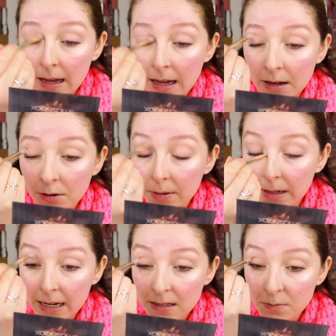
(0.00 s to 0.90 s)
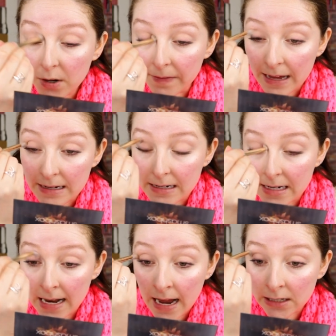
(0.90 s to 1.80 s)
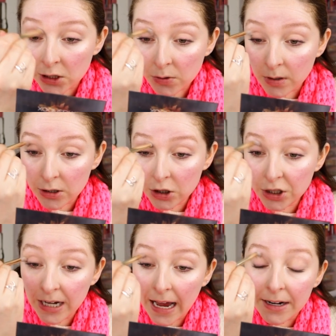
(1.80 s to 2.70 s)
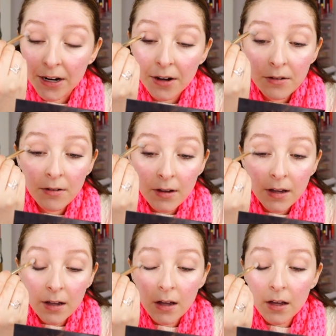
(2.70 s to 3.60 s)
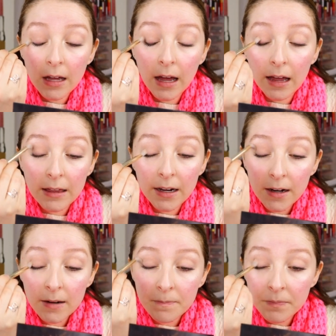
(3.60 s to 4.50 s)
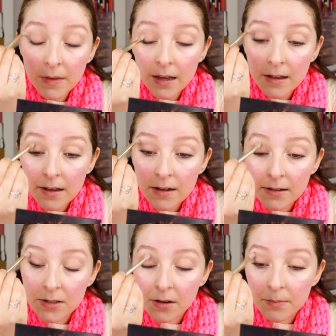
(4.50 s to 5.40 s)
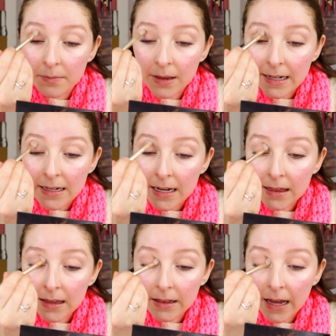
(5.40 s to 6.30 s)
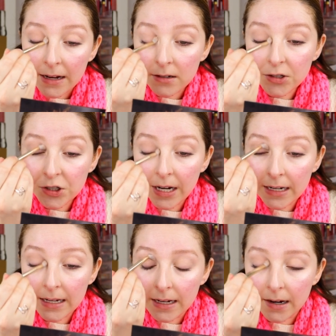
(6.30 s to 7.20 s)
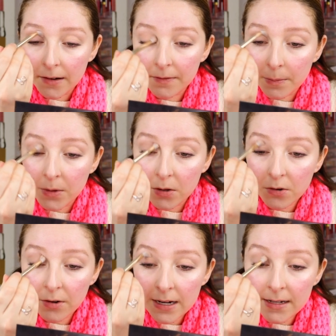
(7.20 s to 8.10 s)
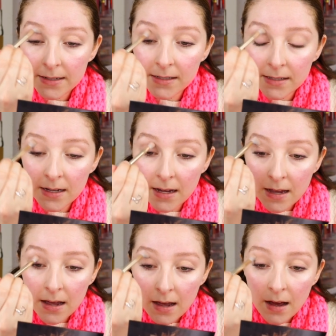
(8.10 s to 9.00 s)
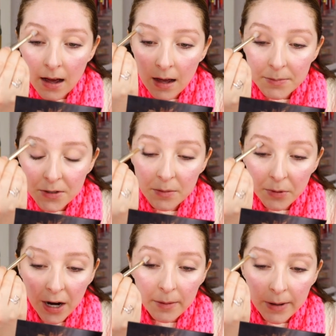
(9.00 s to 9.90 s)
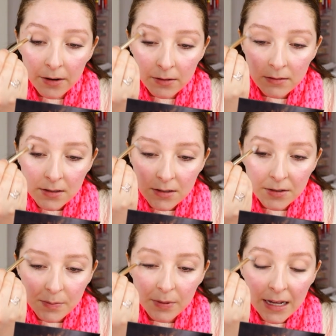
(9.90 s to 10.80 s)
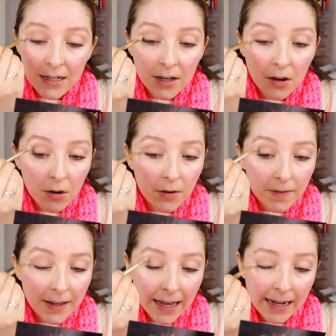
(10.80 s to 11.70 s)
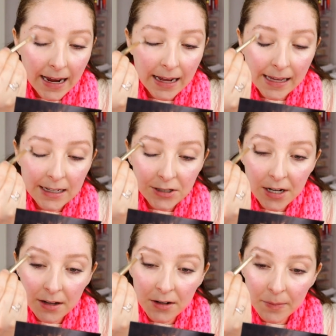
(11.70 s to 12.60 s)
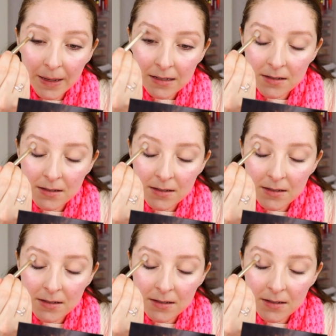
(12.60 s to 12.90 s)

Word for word: It creates more of that natural shadow color. So I'm blending the lighter shade here from the crease up to the brow bone. So it's blending over that highlight shade a little bit.